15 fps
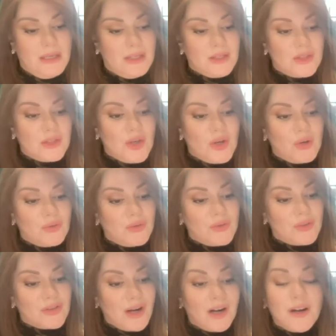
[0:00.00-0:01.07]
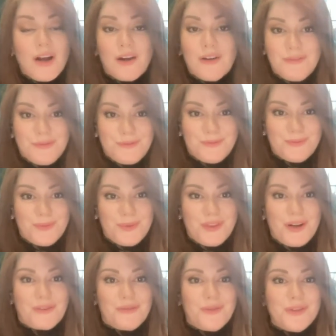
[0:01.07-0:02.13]
So to start off with
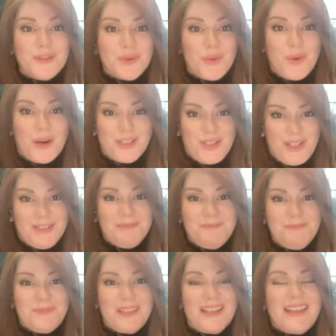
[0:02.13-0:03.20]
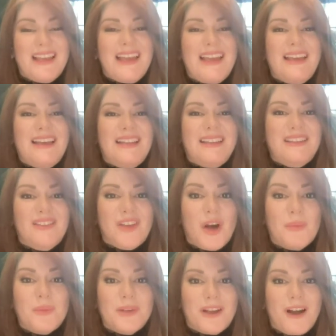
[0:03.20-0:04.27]
our first question and the
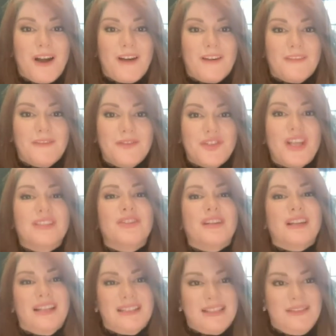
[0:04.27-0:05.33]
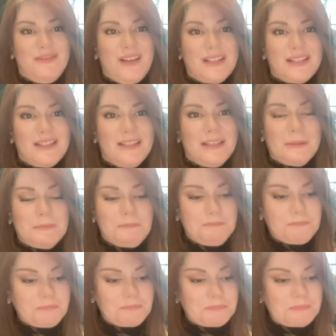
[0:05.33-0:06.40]
topic of gender lens investing,
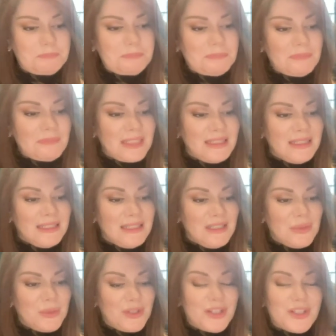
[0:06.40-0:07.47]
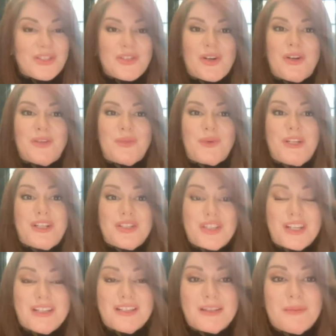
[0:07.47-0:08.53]
we're going to
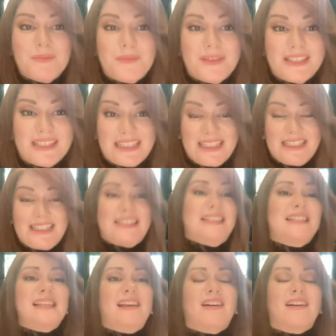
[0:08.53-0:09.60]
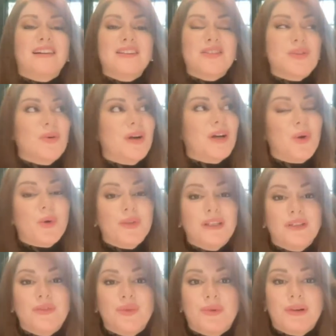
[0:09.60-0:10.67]
share some statistics here. So
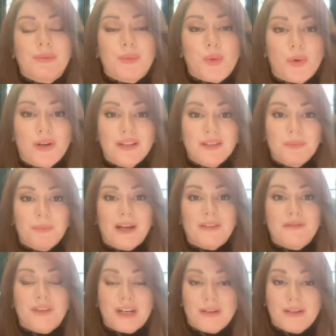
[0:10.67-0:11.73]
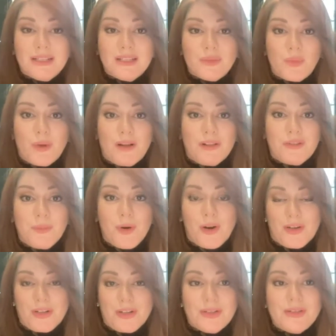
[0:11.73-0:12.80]
according to a report by Various Wealth
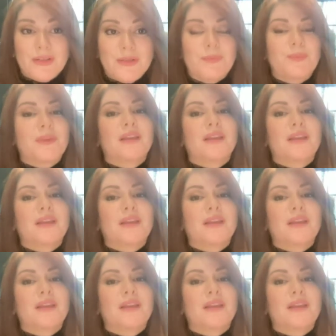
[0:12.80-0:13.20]
Partners,